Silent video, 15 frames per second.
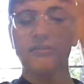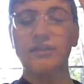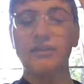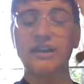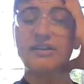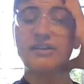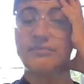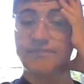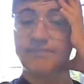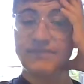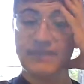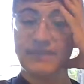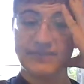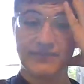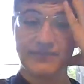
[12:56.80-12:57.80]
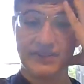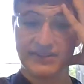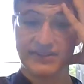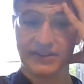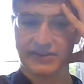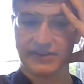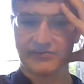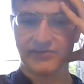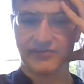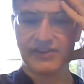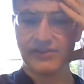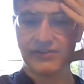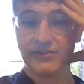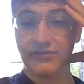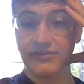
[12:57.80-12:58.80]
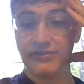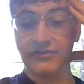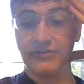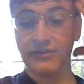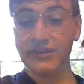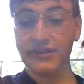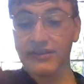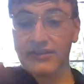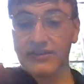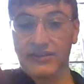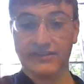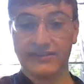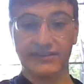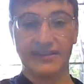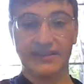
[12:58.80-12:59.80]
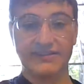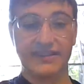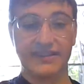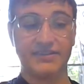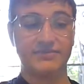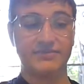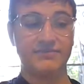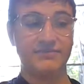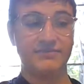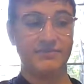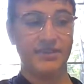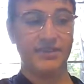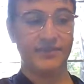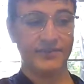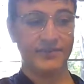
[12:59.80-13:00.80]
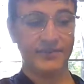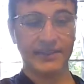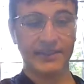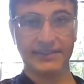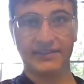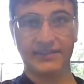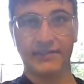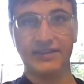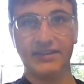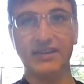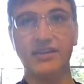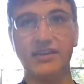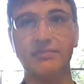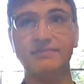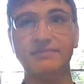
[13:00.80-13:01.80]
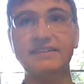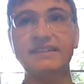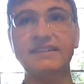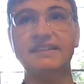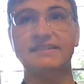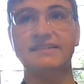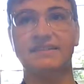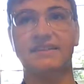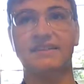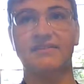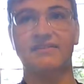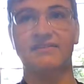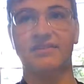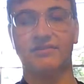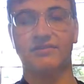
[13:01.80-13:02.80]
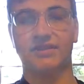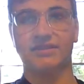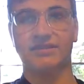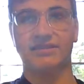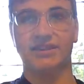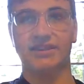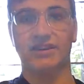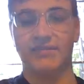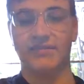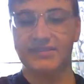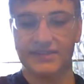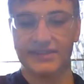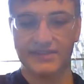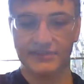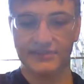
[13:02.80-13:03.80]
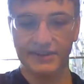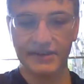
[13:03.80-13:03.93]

Well, that was it for this honest review. What are your thoughts on Ice Age? If you would like to let me know, please give your thoughts in the comment section